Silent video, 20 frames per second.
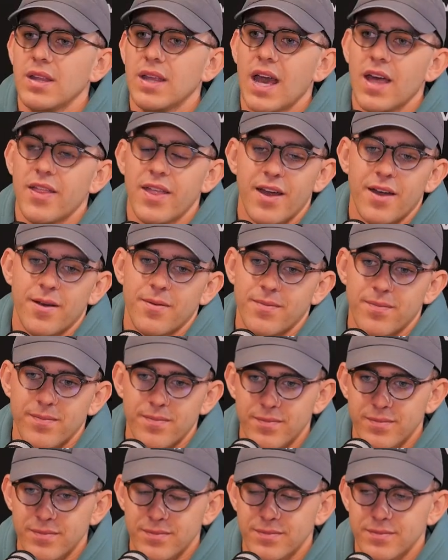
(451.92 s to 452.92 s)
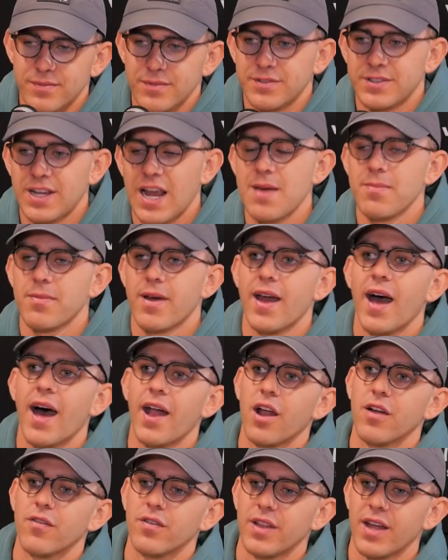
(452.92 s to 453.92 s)
Yeah, they're... team they
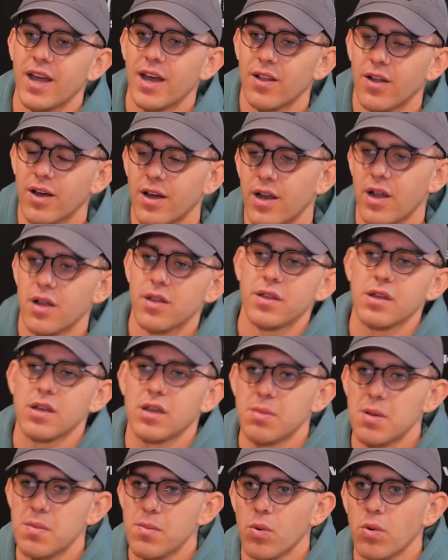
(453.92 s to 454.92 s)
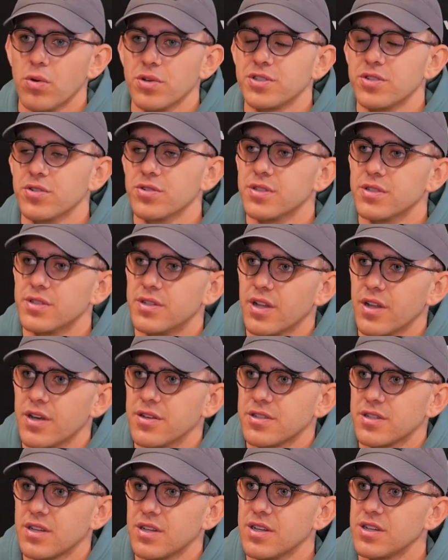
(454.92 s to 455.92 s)
had over there, like, I don't think it could be more suited to
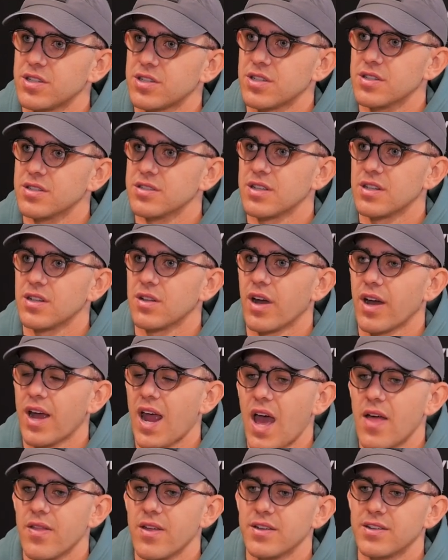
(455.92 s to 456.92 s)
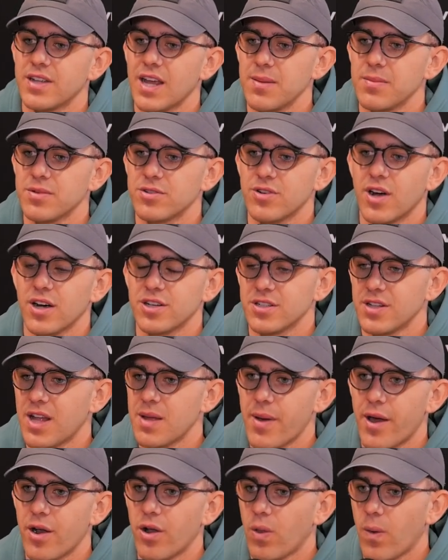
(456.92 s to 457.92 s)
those conditions and like how their team structured.
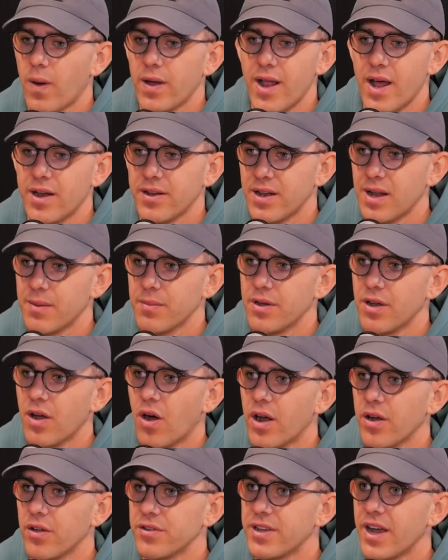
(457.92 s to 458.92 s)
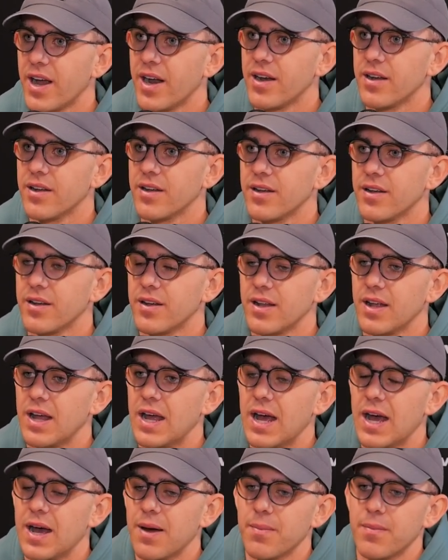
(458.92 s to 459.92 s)
They bat all the way down to number 9 or 10,
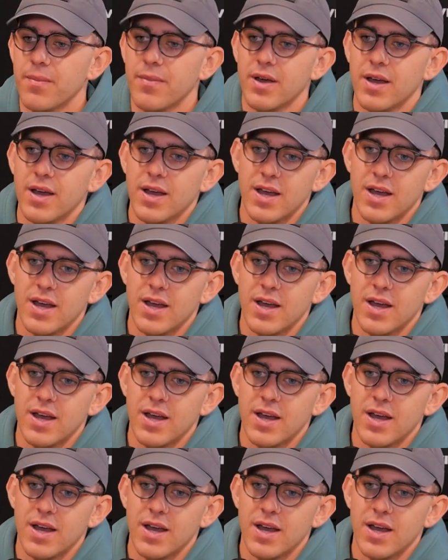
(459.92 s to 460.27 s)
and